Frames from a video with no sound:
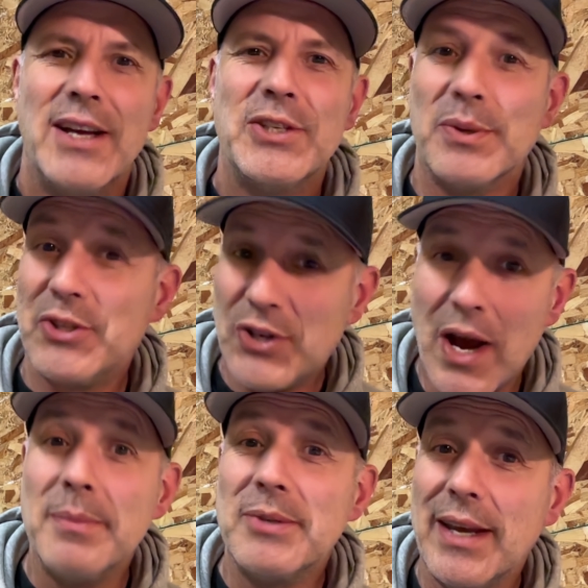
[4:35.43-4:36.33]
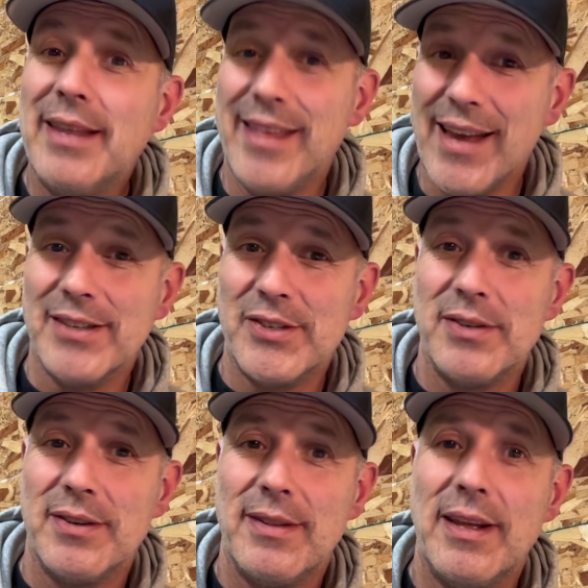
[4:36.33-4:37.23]
So it's times like
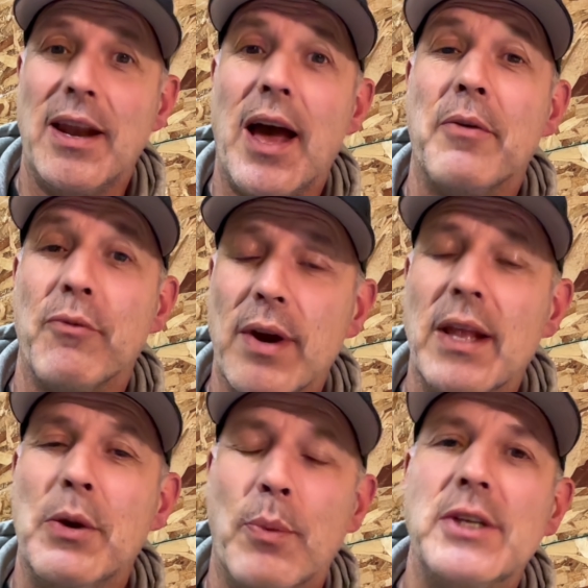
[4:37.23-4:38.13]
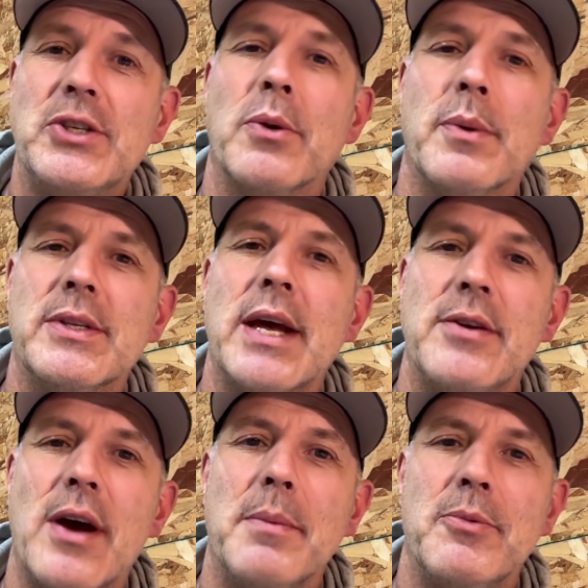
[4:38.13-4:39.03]
this that I really wish there was that
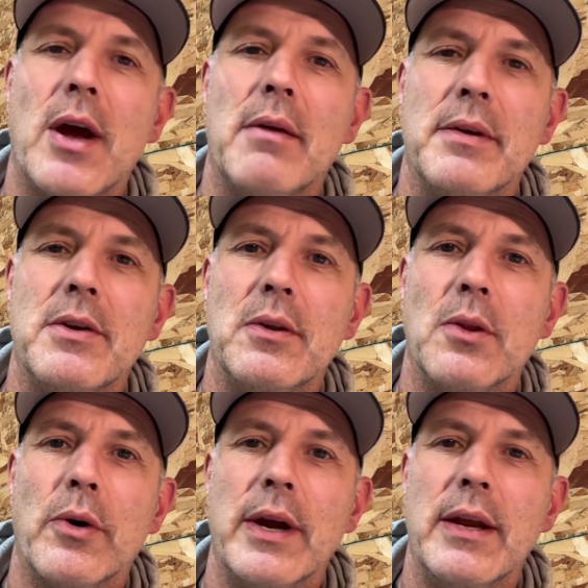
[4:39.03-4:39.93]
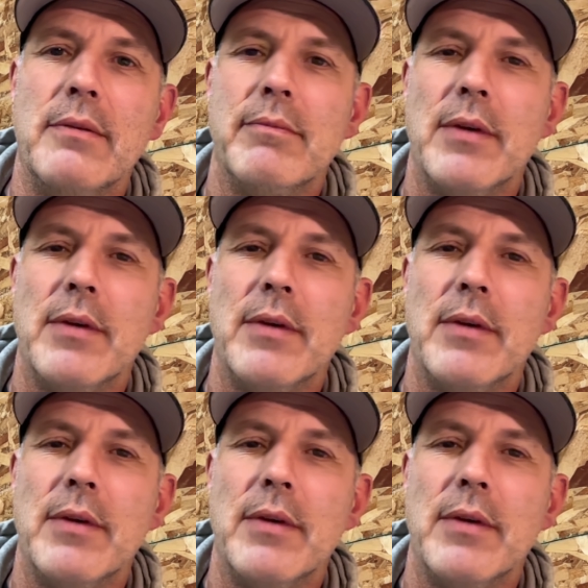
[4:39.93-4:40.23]
time traveling DeLorean.